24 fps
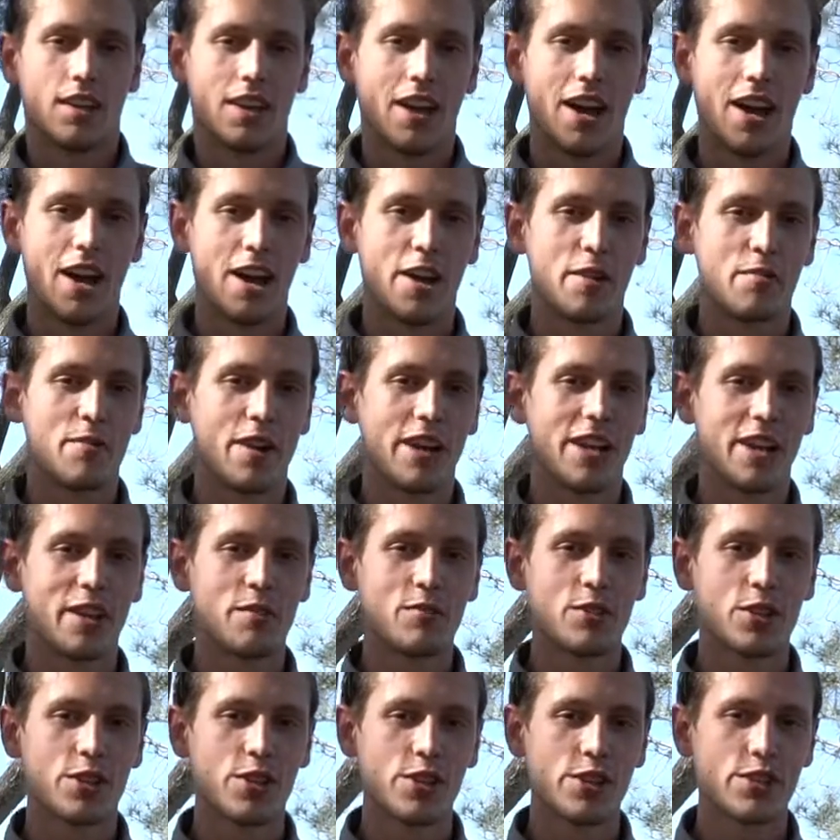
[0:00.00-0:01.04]
Hi, my
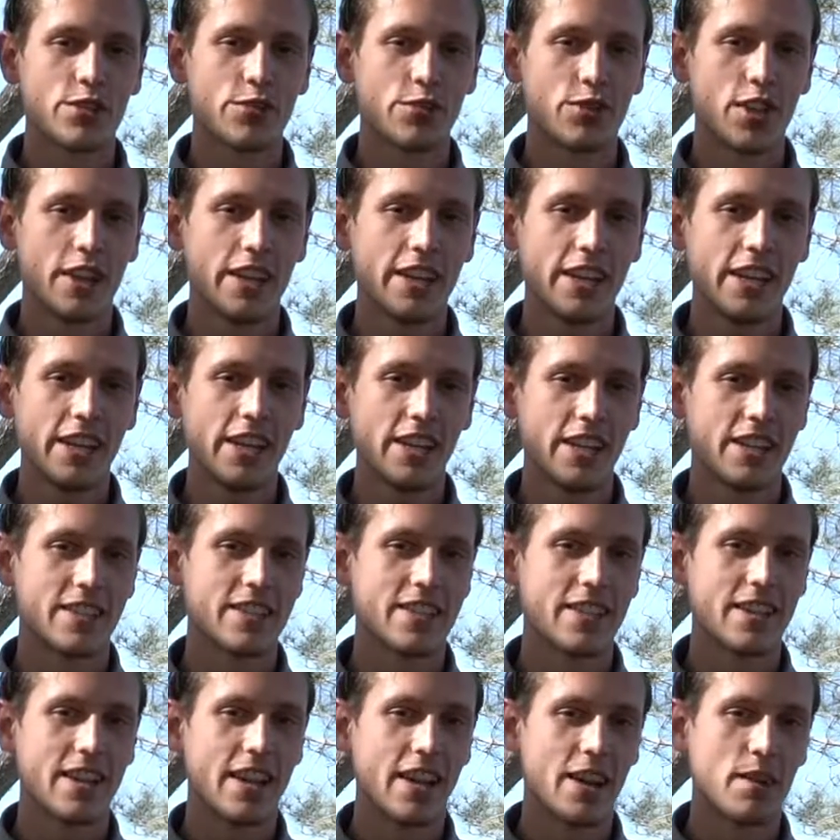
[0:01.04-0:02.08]
name's Franke, and
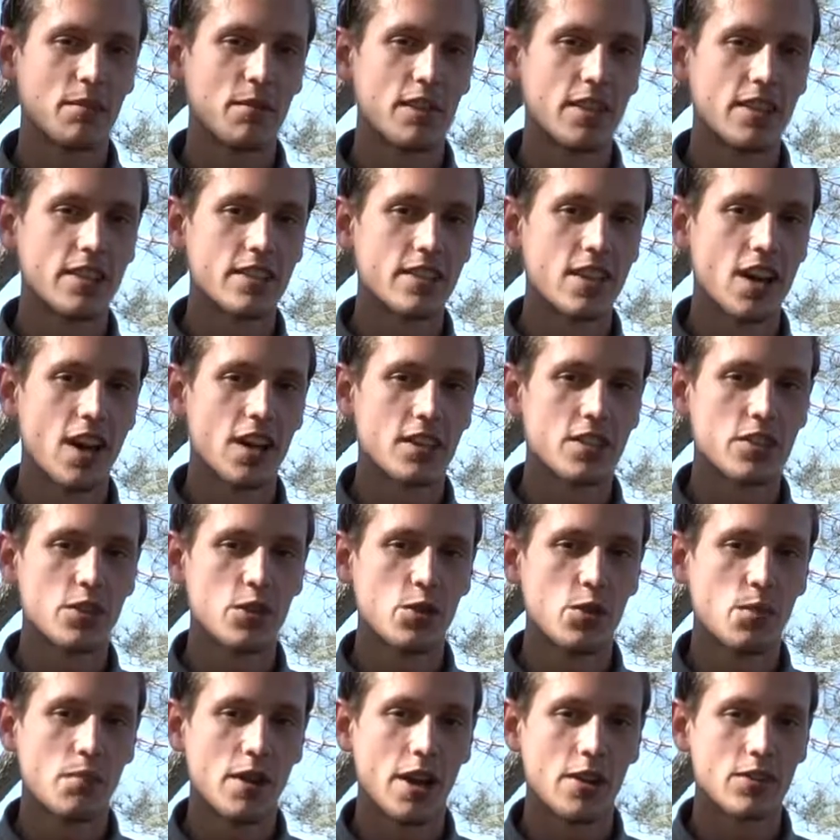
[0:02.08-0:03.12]
today I'm going to talk to
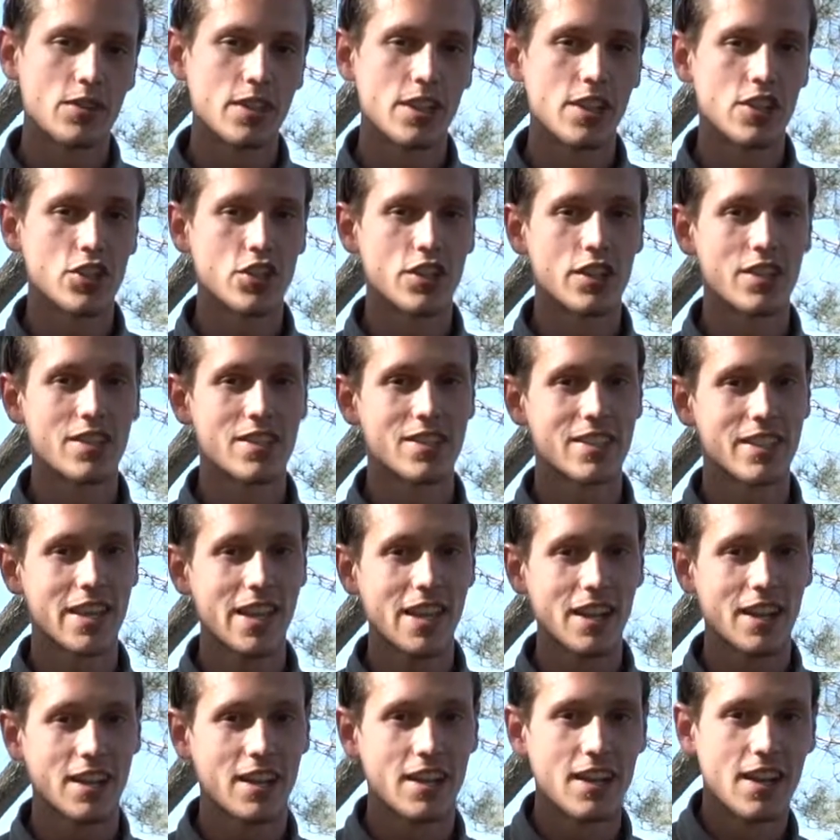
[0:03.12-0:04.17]
you about teaching
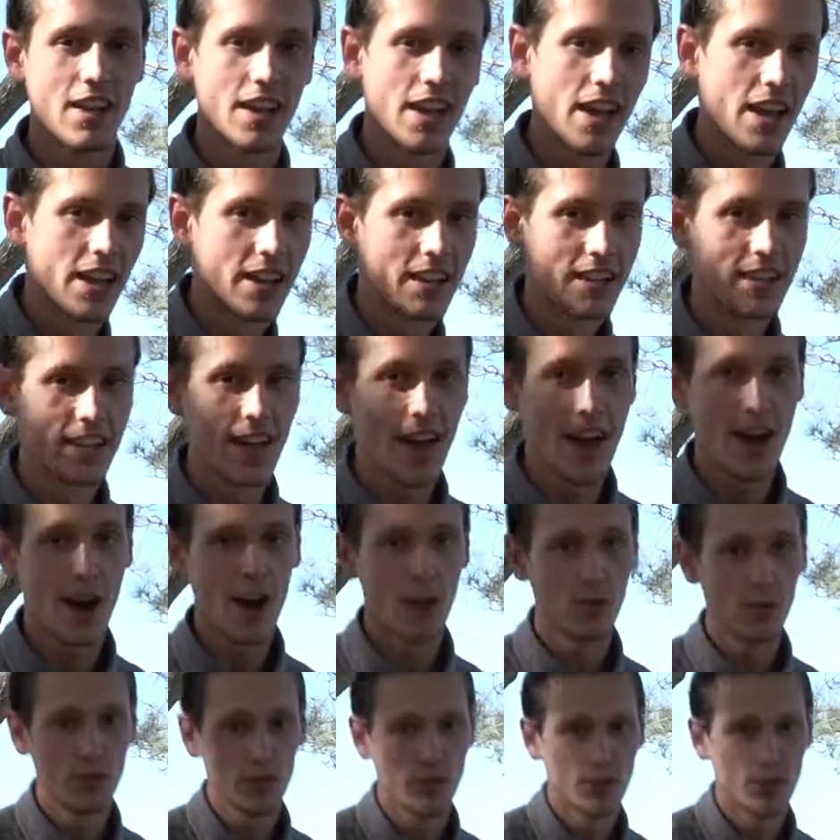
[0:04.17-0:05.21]
sit, down